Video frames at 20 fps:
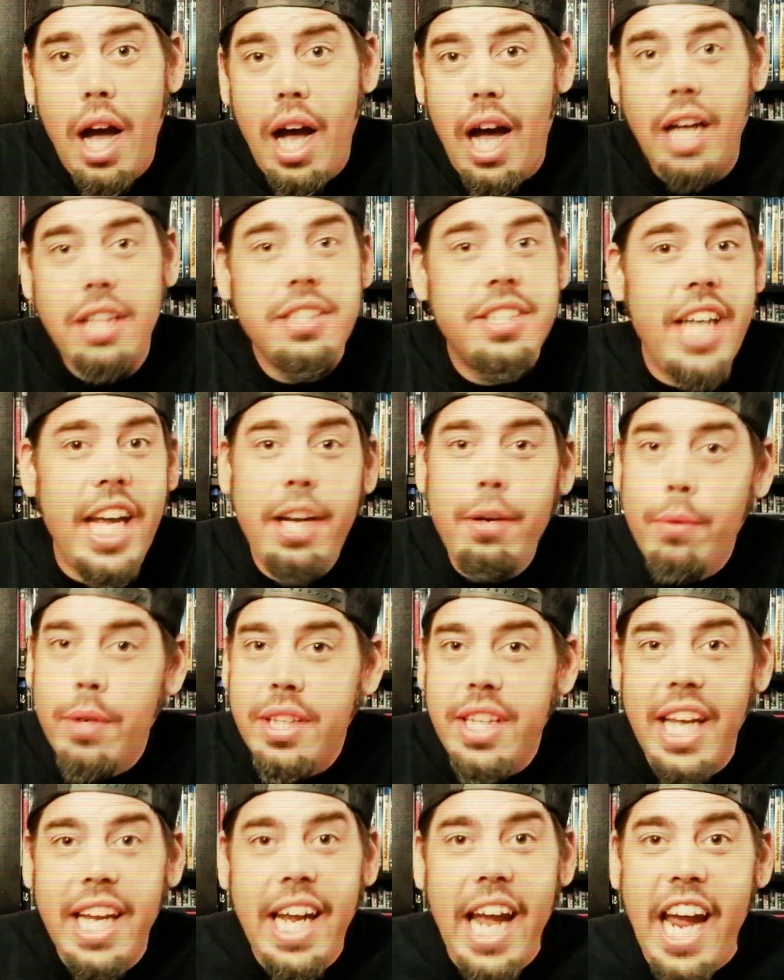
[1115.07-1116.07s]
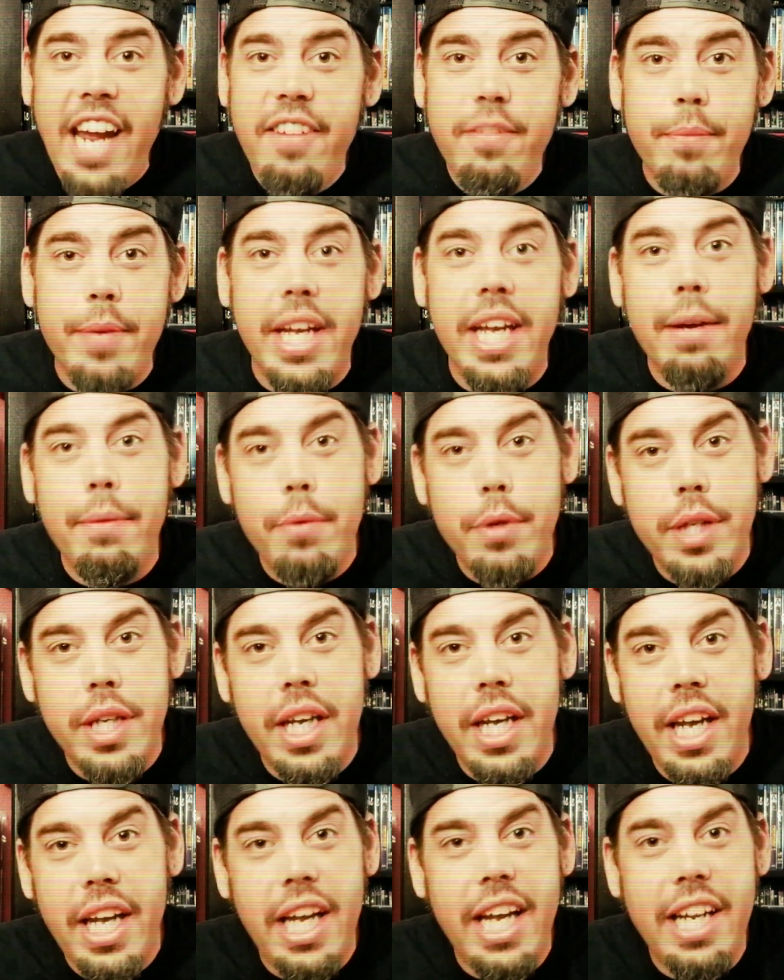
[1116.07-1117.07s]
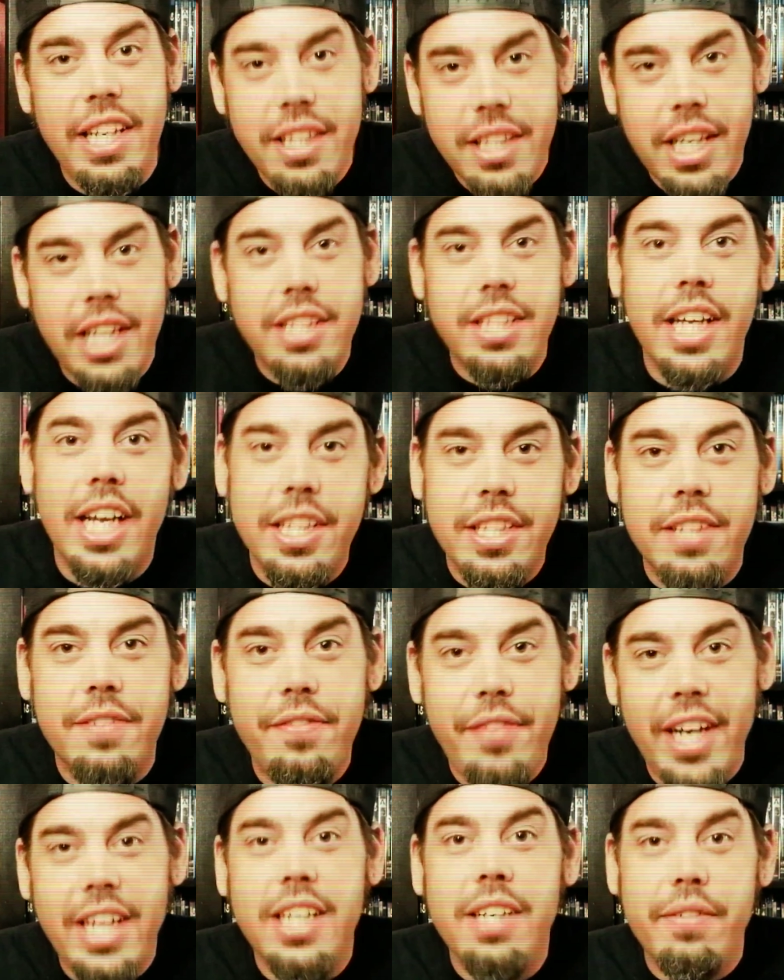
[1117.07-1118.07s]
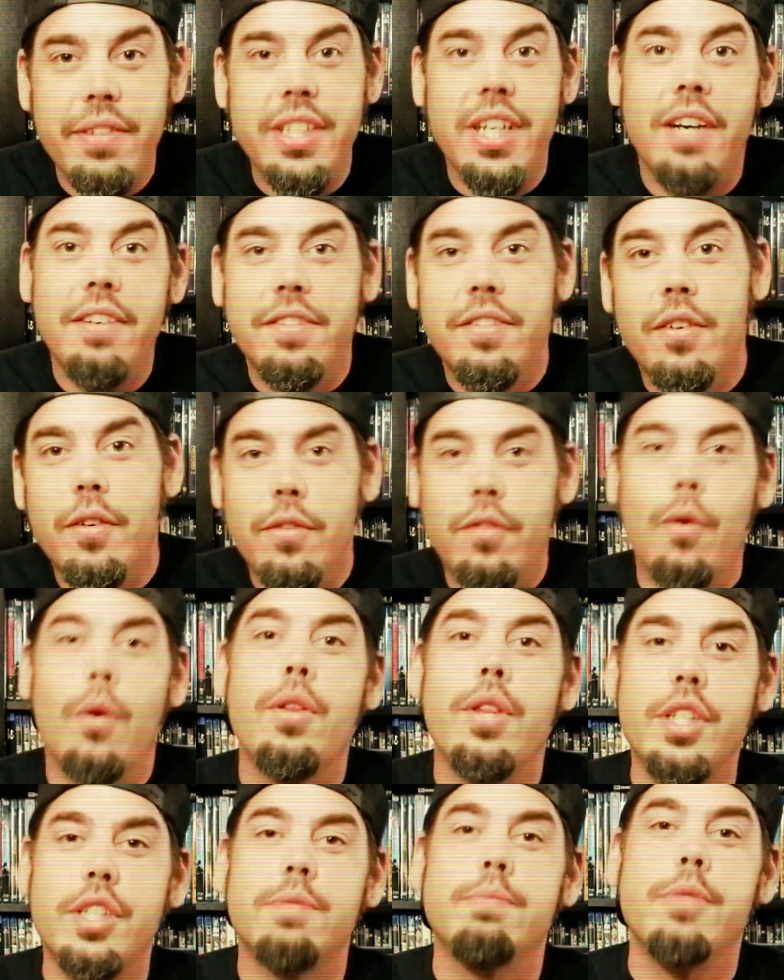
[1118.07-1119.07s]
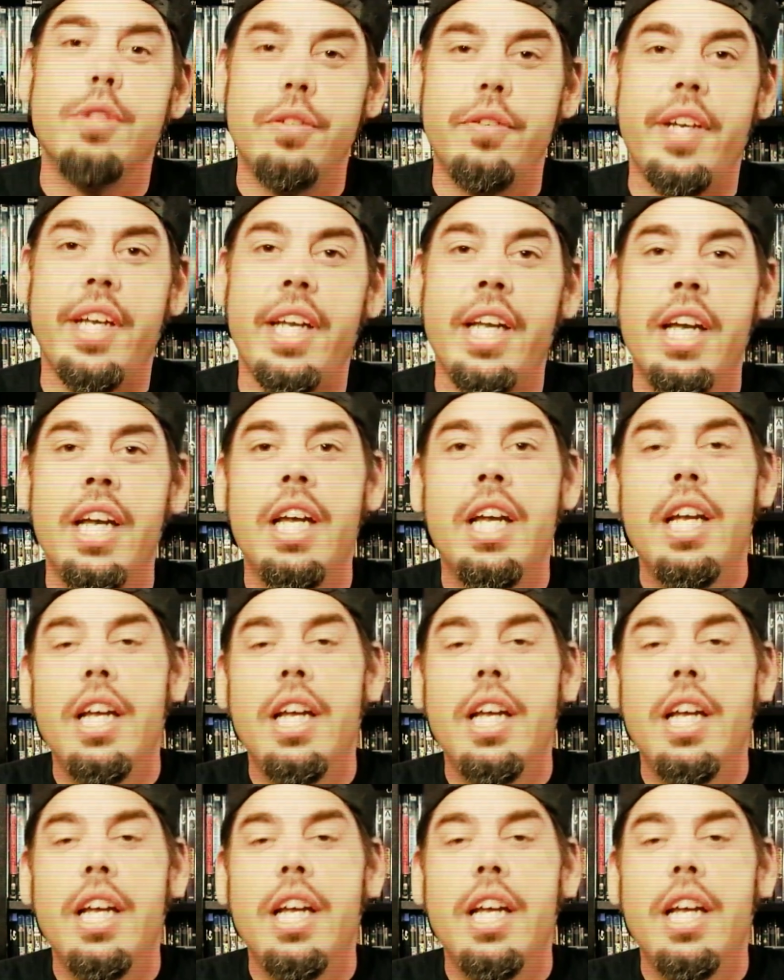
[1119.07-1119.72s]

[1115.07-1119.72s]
I'll take what they gave me. It's effective enough for this movie.